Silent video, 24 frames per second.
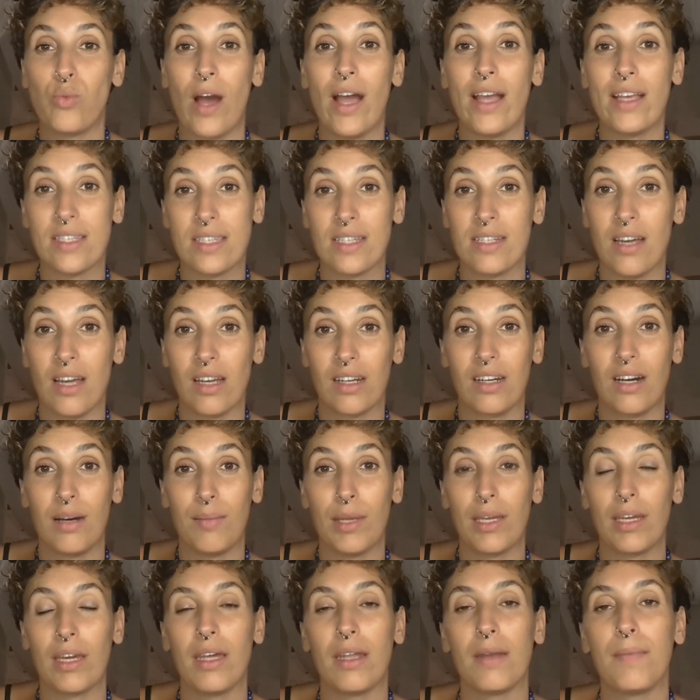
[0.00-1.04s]
Why is it not
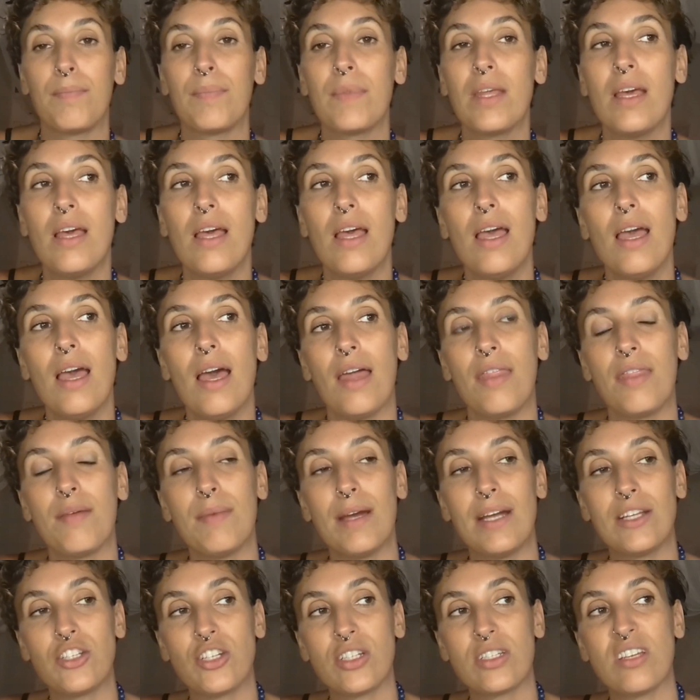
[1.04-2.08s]
coming in? And the
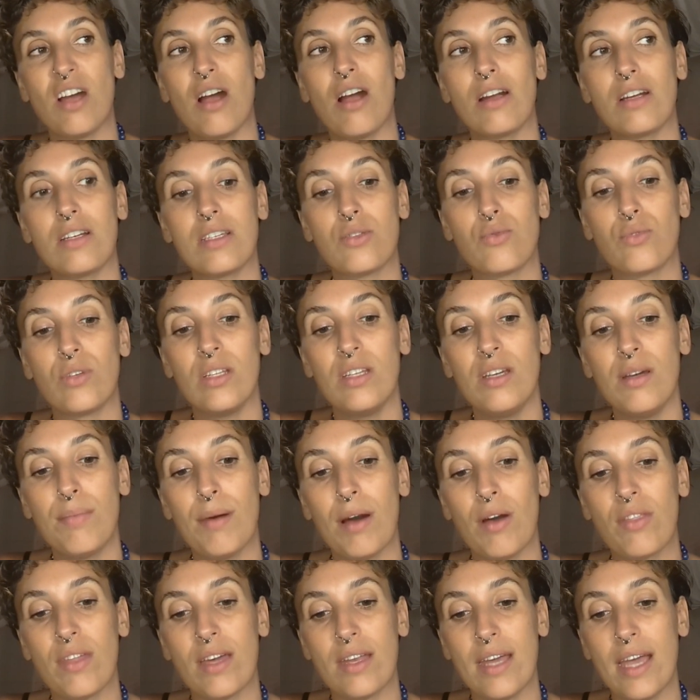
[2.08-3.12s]
magic dark is really
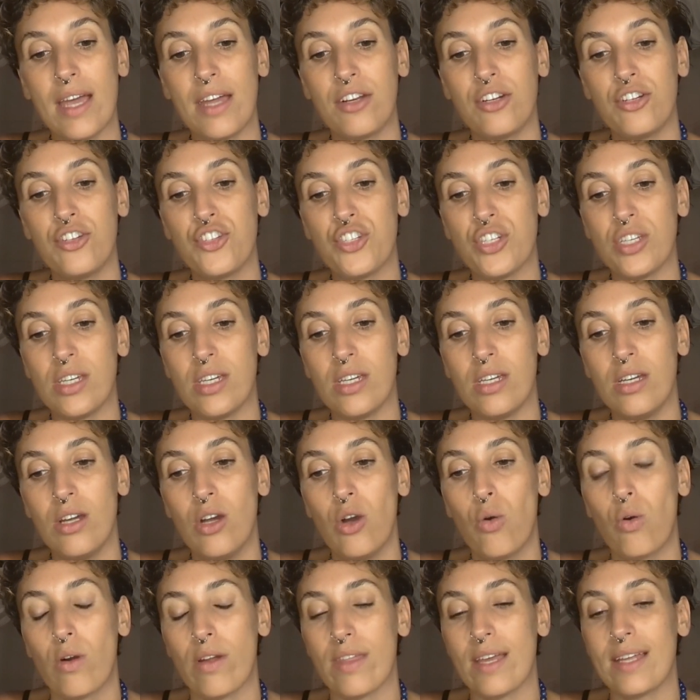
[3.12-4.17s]
about that energy
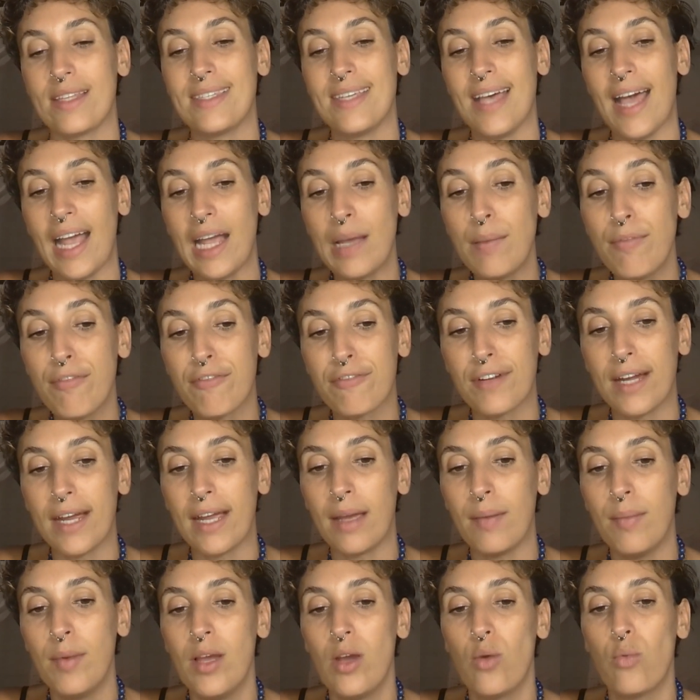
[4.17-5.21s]
or that time
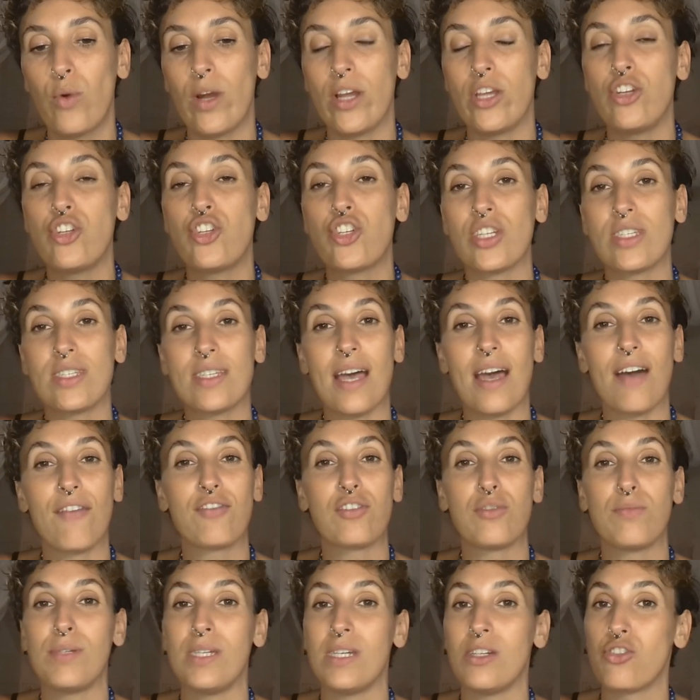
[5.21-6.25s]
frame where you just have
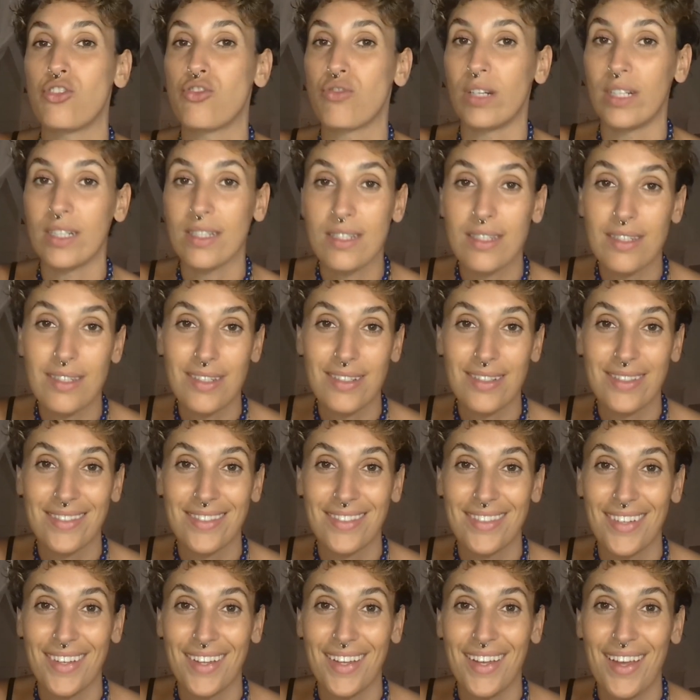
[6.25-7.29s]
to be in trust,
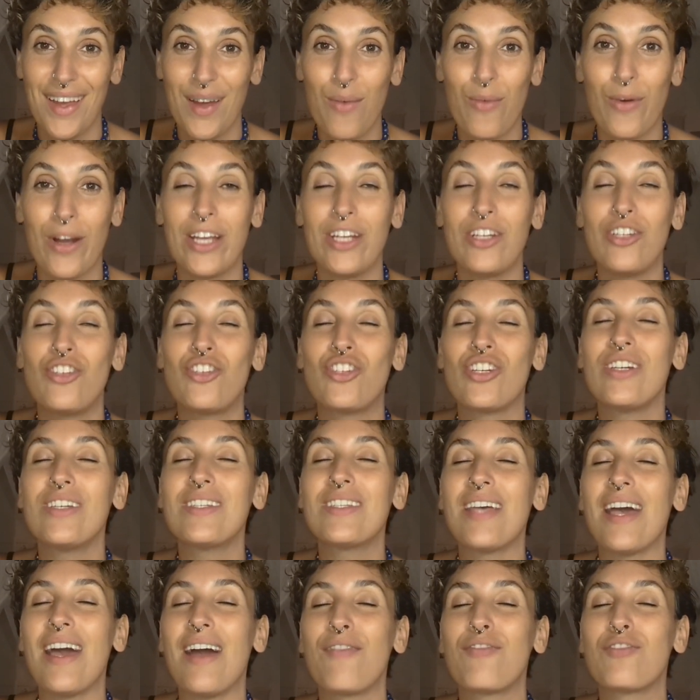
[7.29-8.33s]
where you
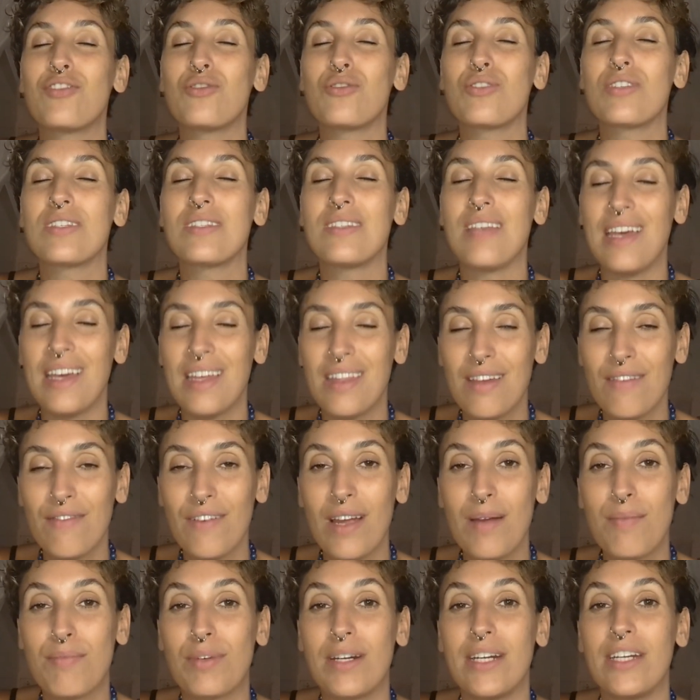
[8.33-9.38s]
just have to stay in the
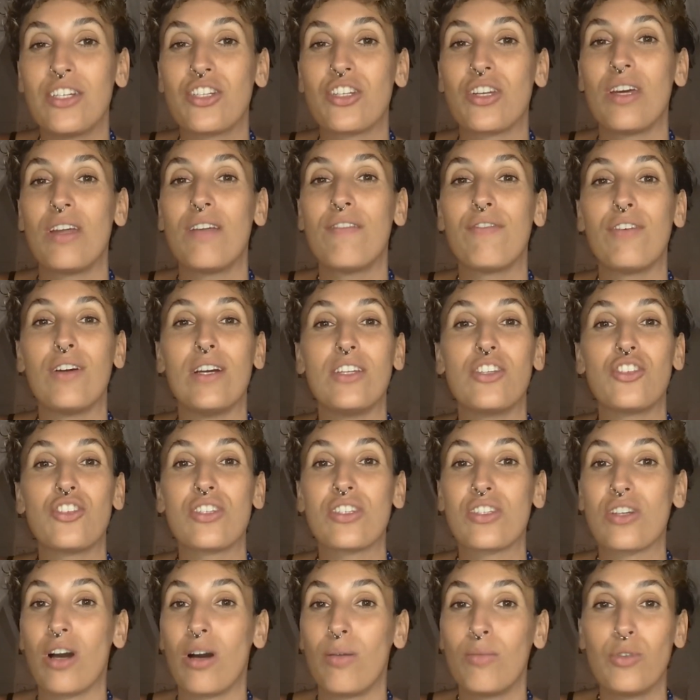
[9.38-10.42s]
vibration for it
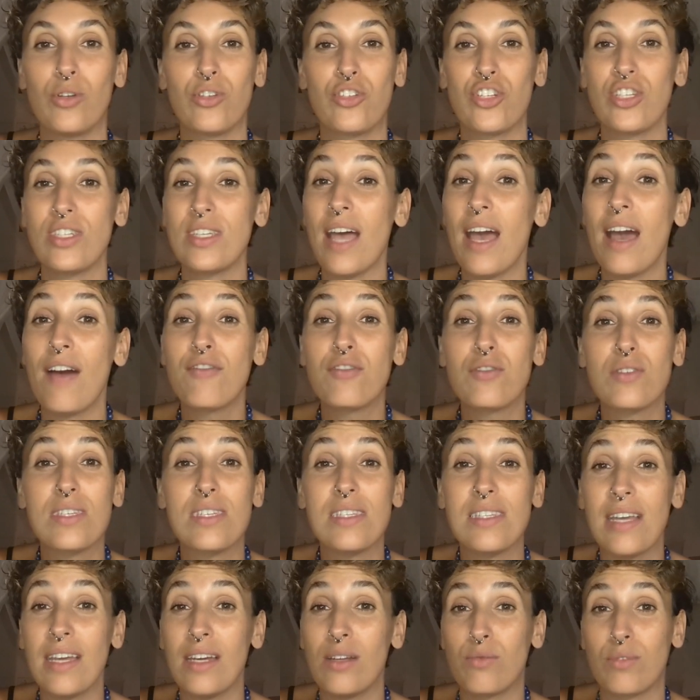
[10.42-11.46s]
just come. You just have to
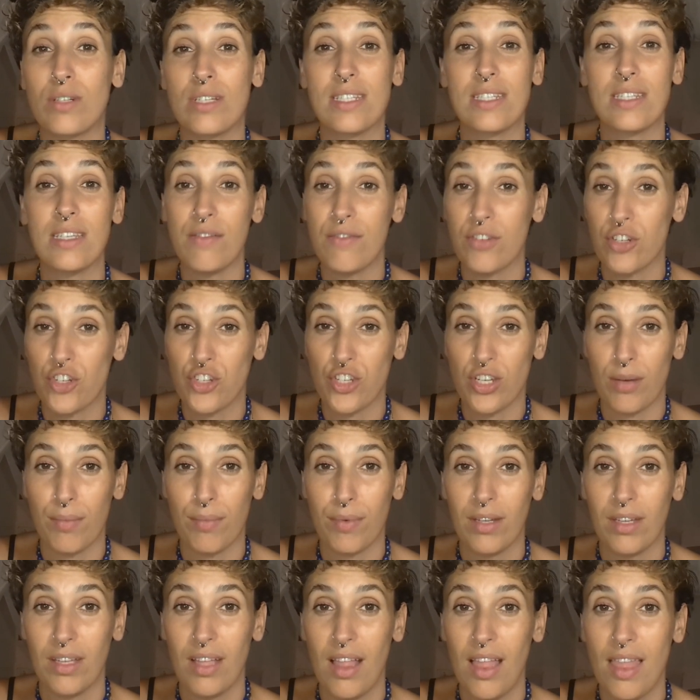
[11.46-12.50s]
stay in receivership.
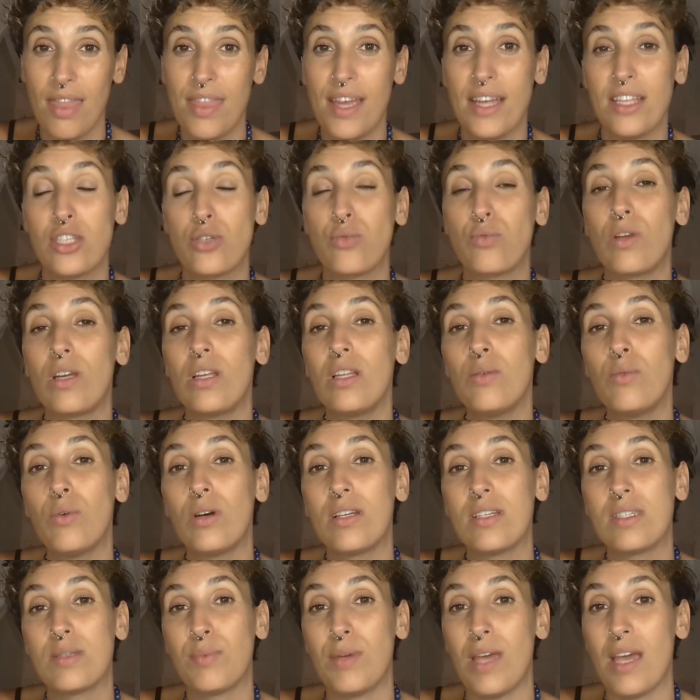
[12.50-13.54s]
That's really
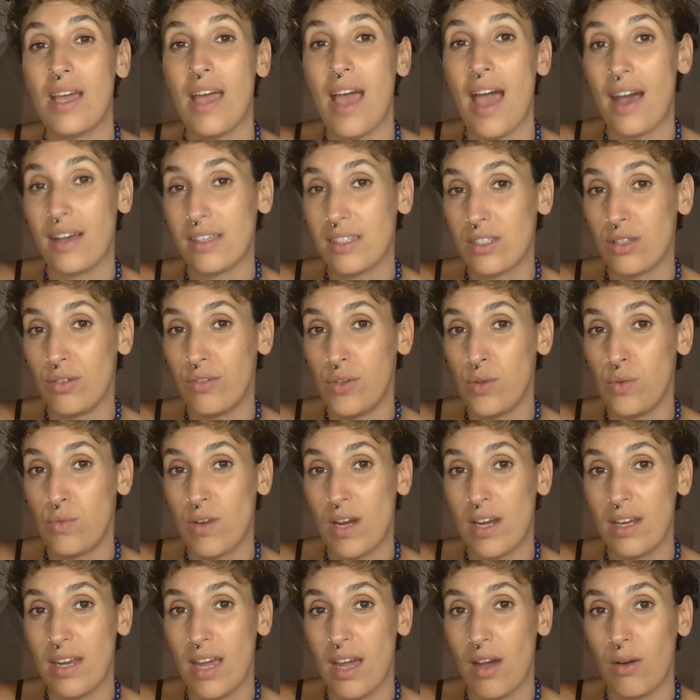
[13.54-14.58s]
what is being asked of you
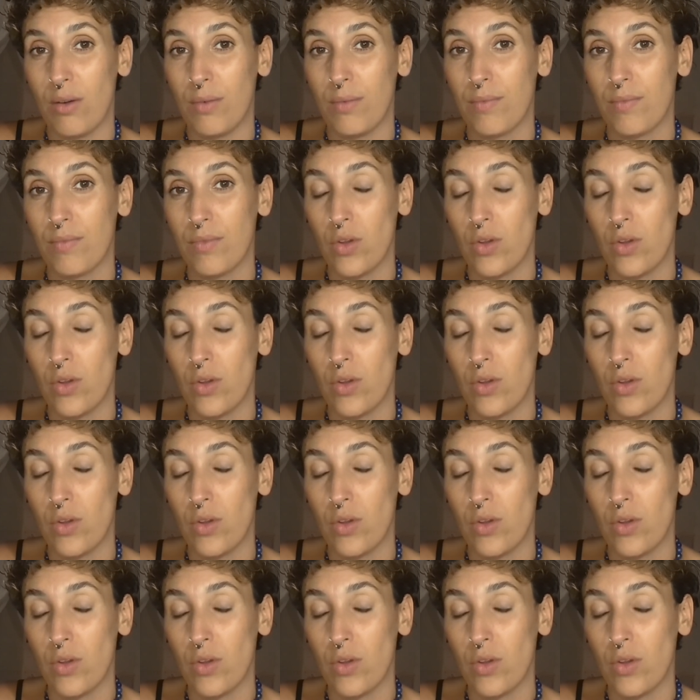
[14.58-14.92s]
right now.